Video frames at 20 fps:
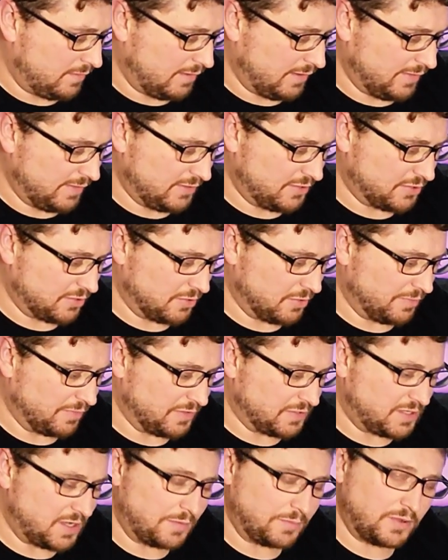and then turn over
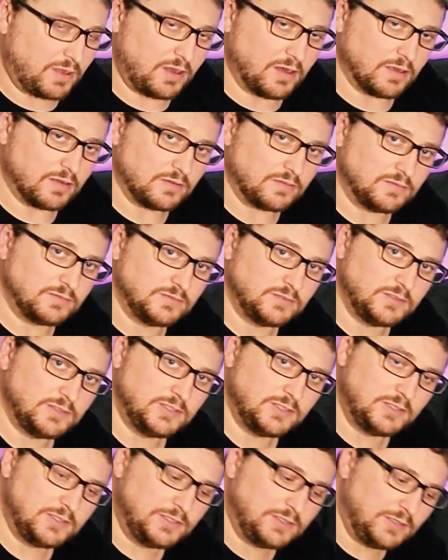the top card.
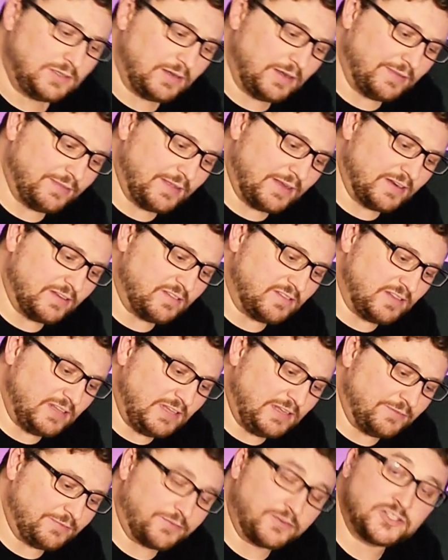And that is
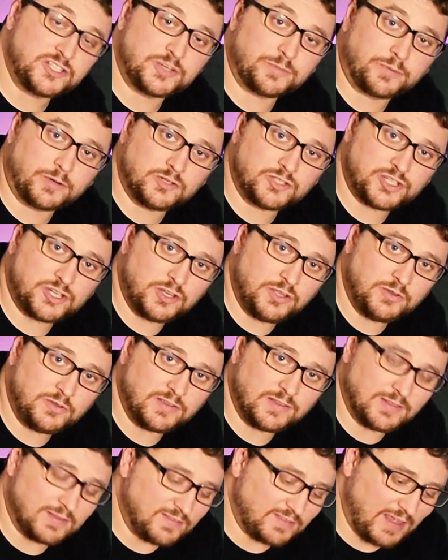the first approach to
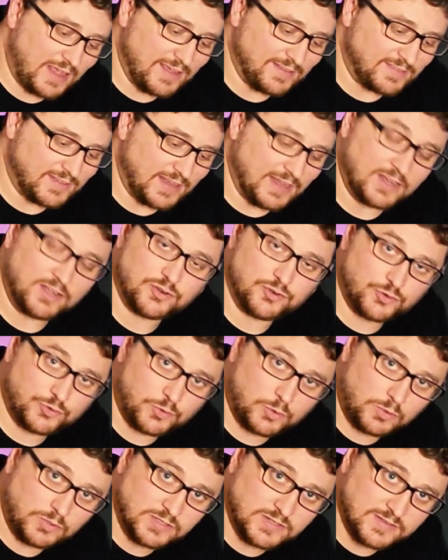using this as a
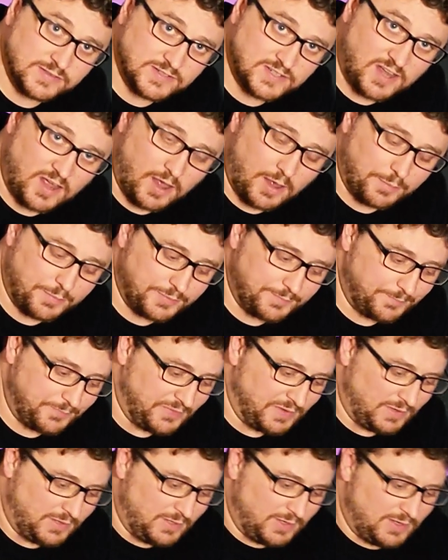control to the top.
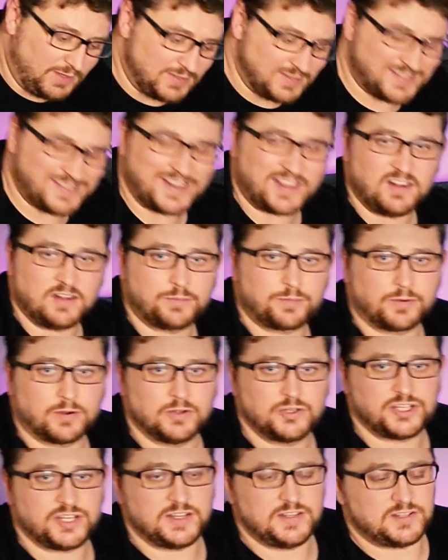The second
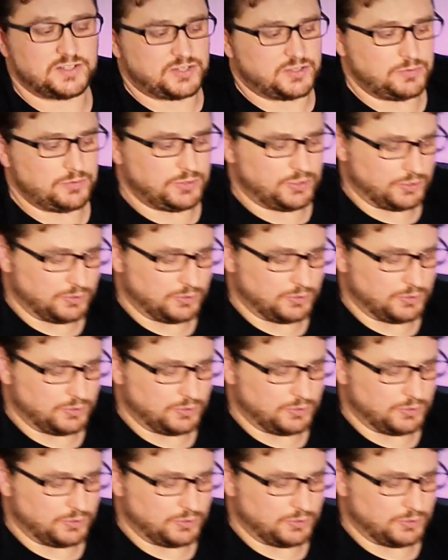approach is to